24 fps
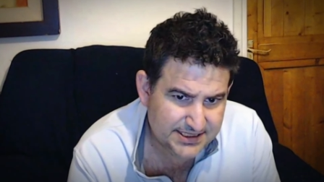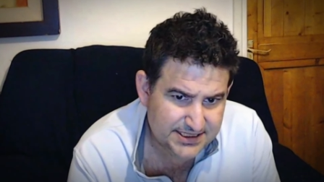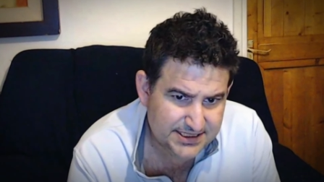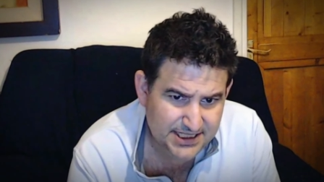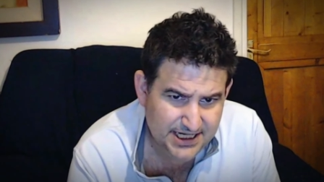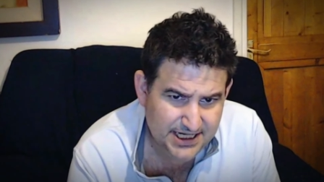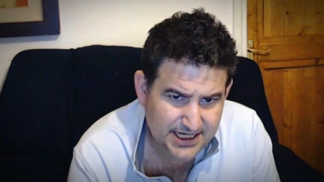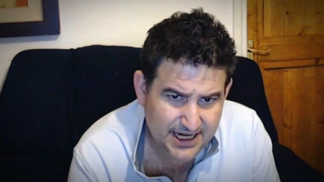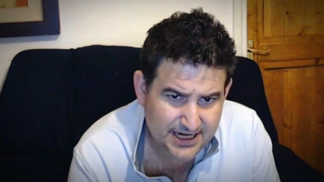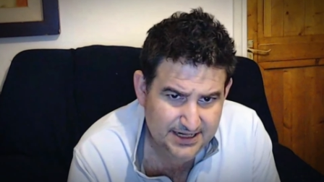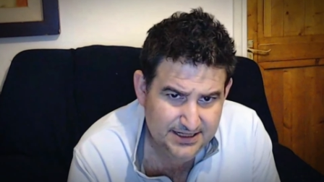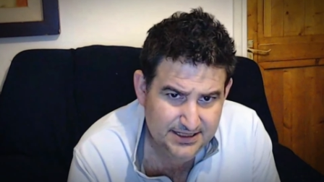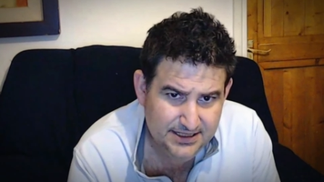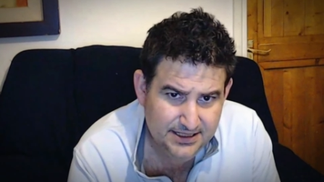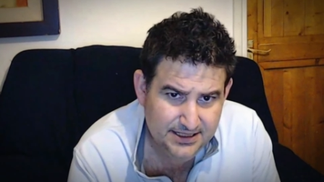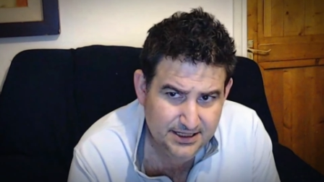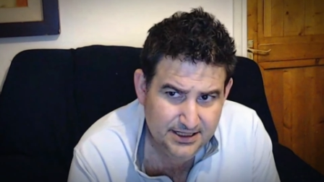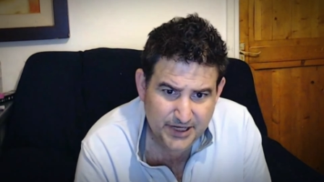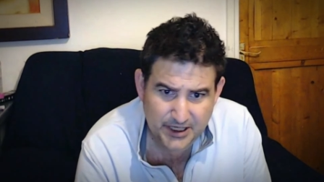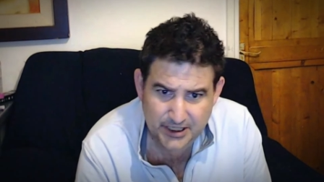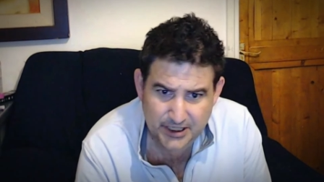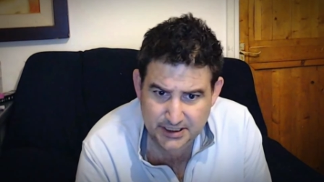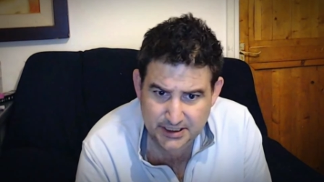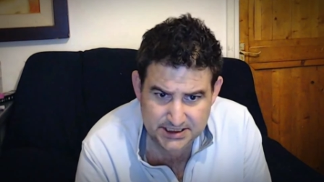And then
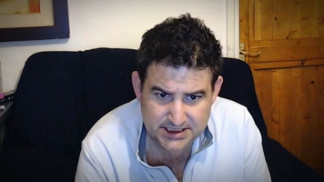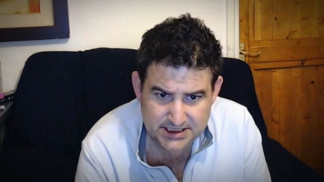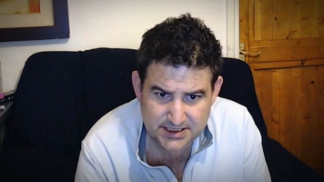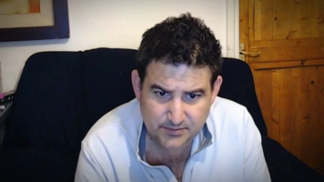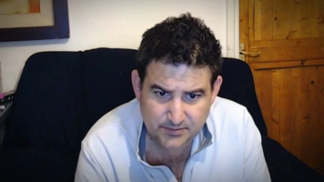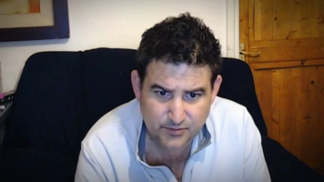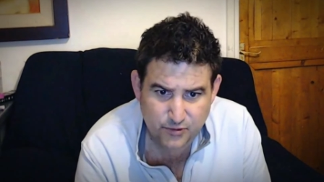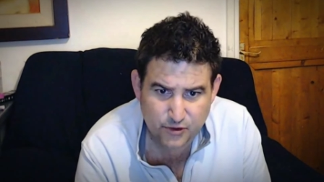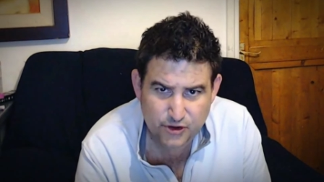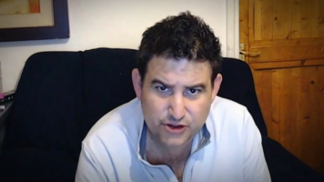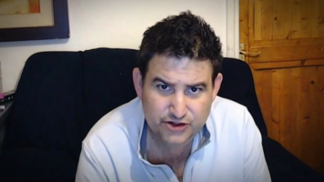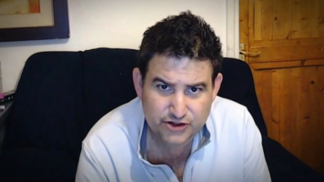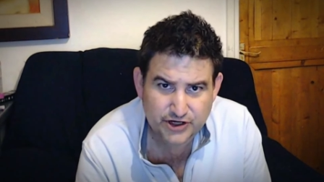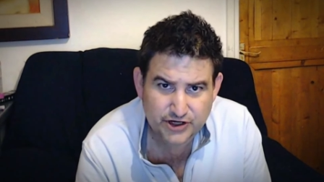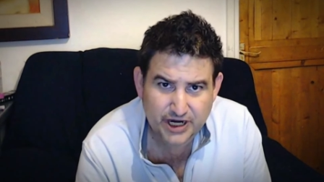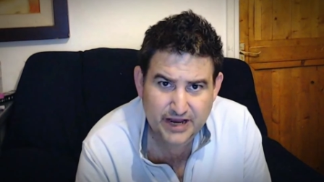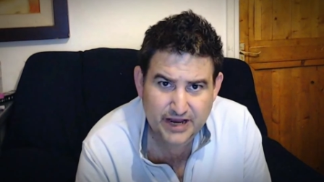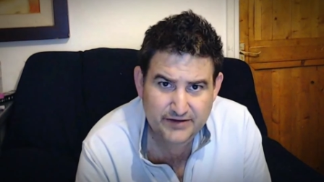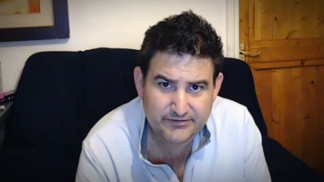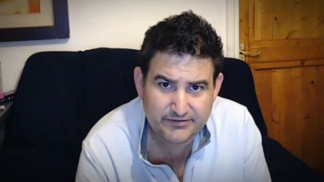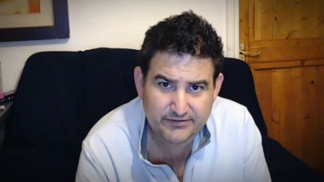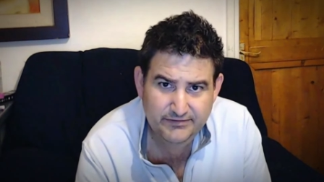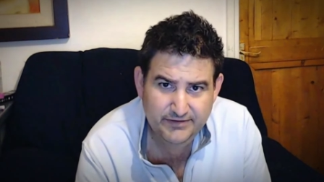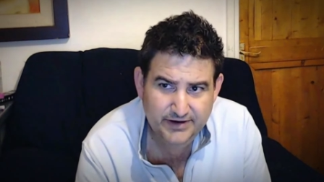at some point during
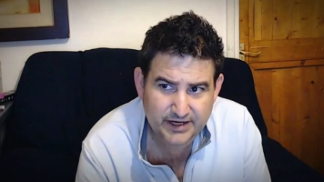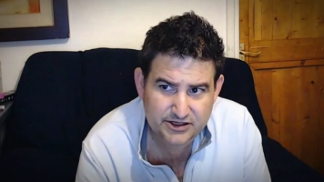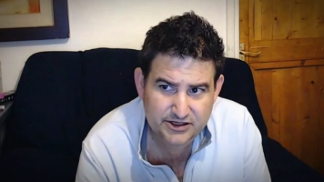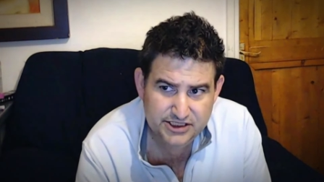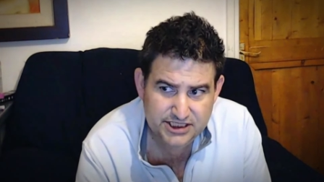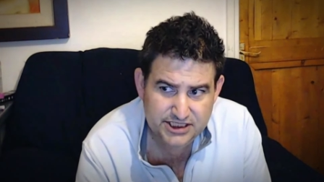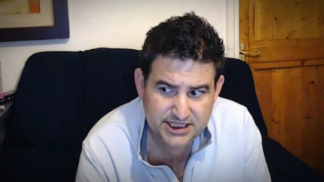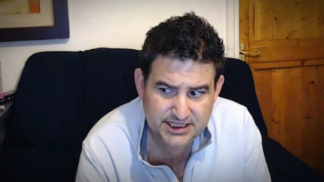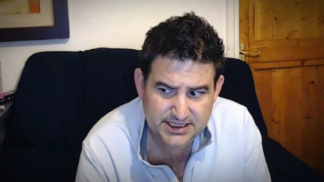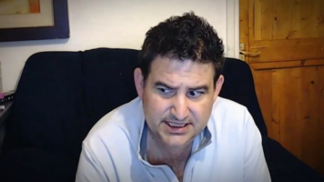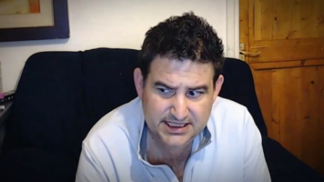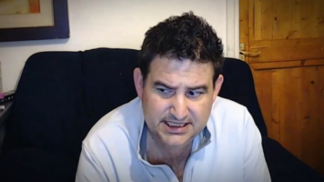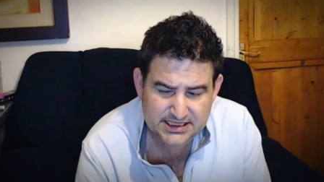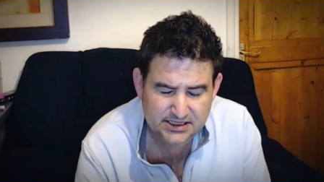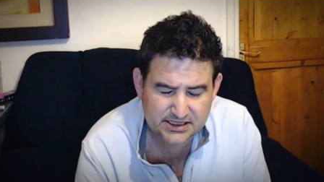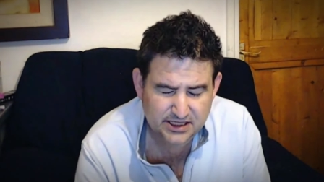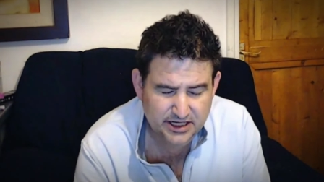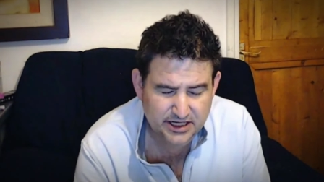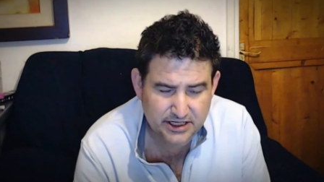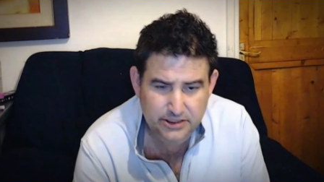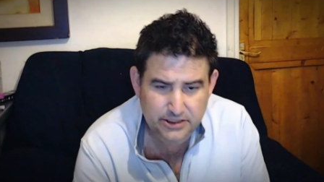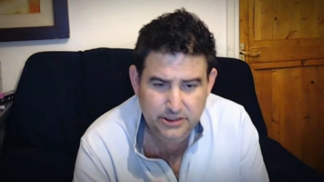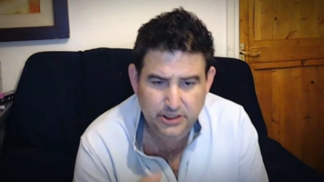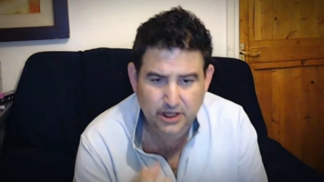every video, she says, "It's
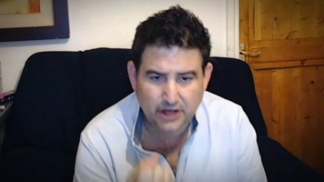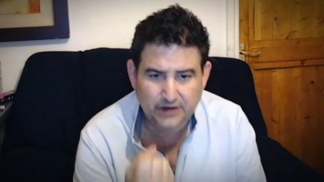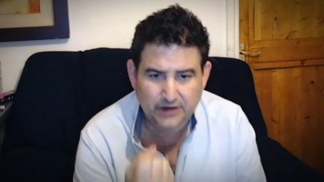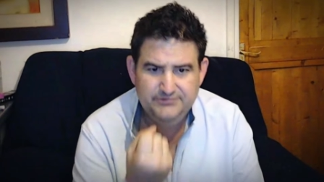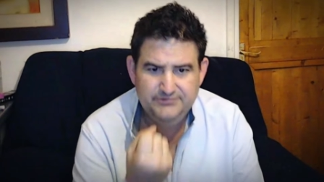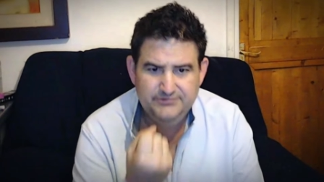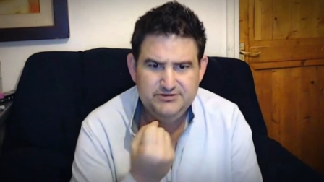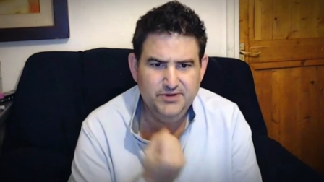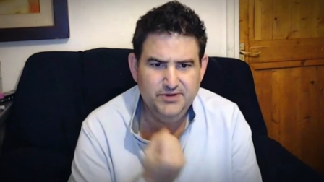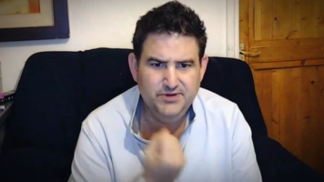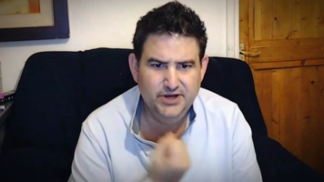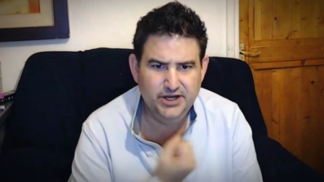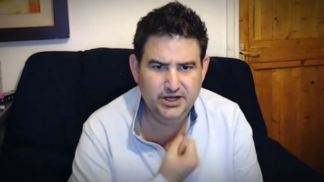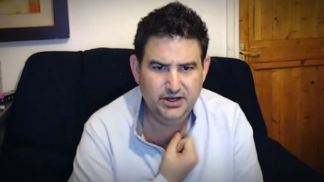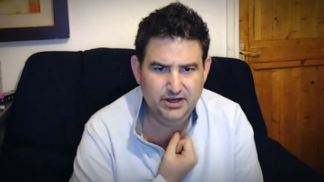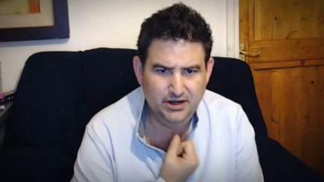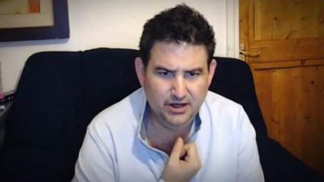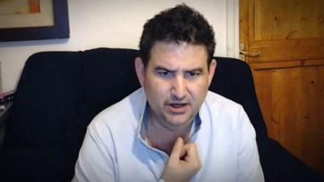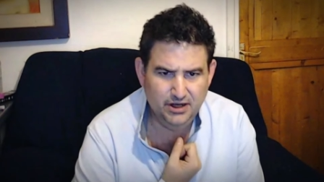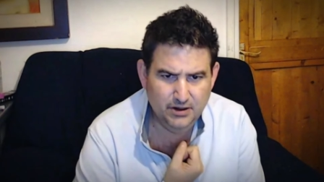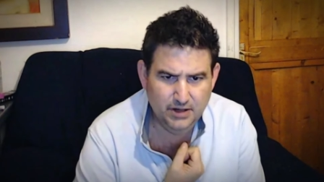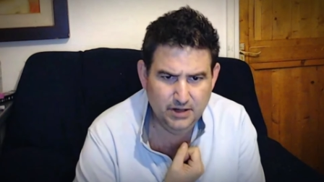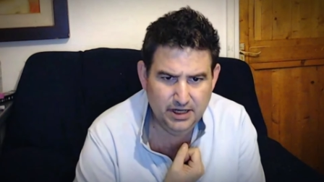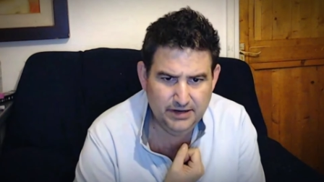like a knife to my
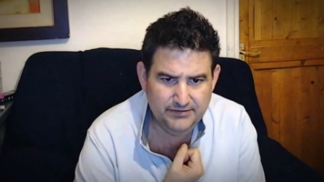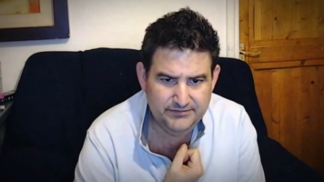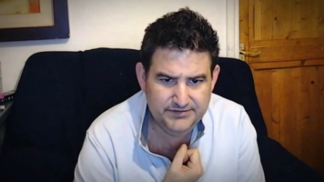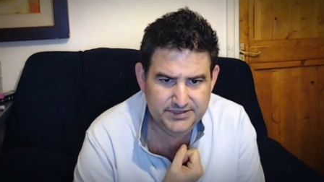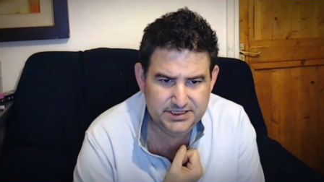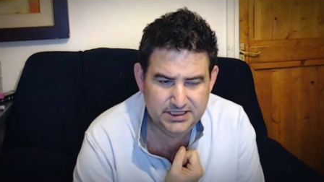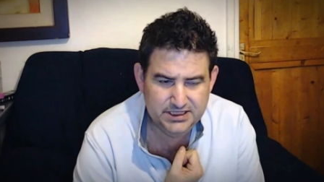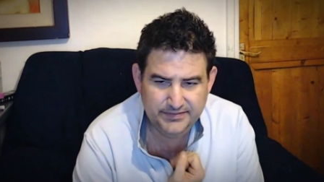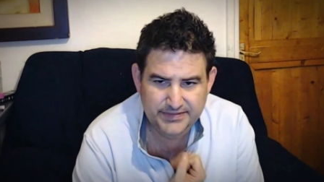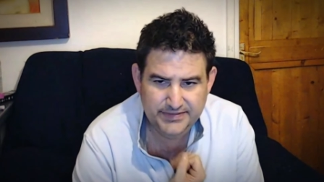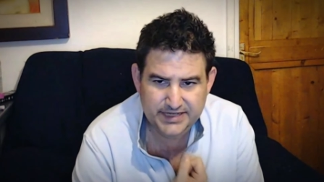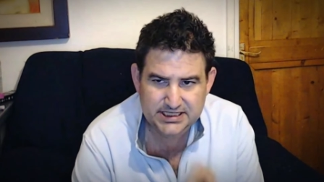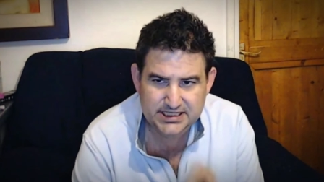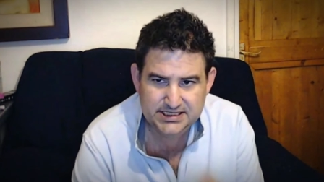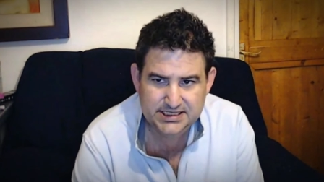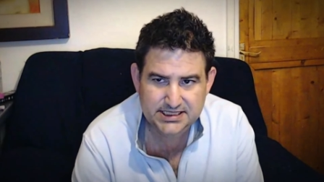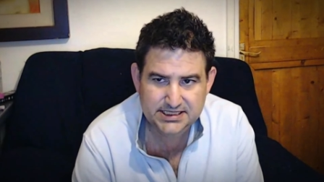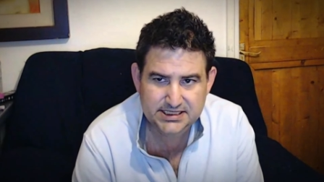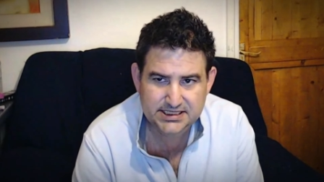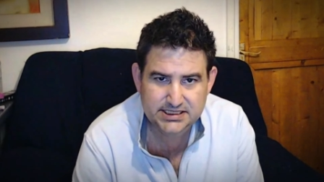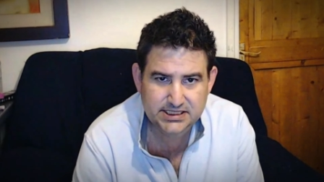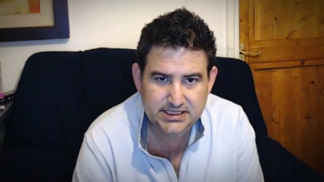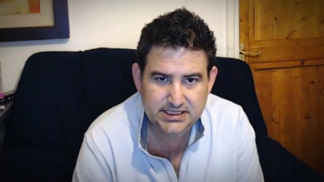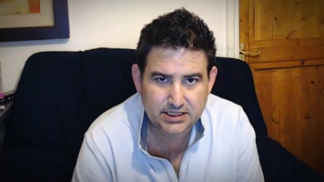heart every time they
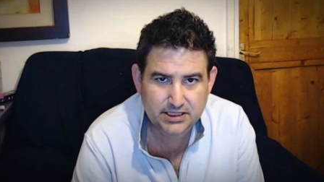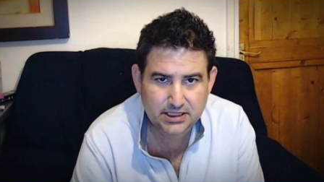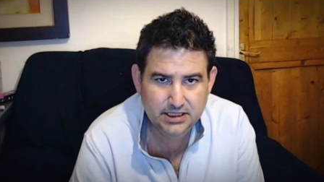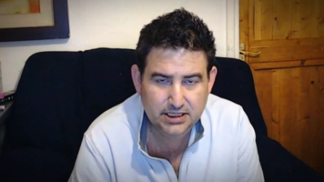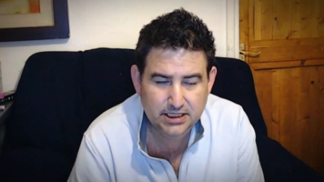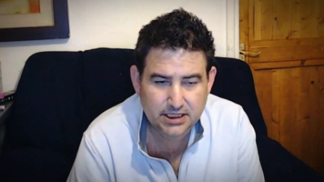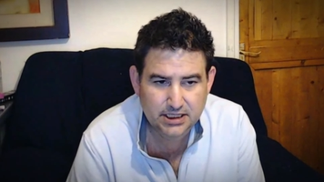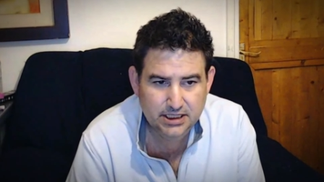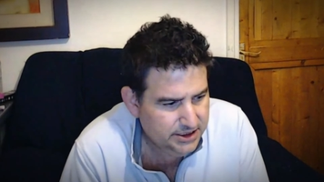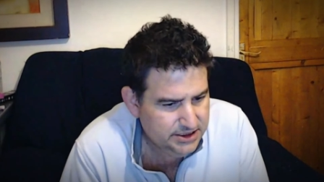say sir."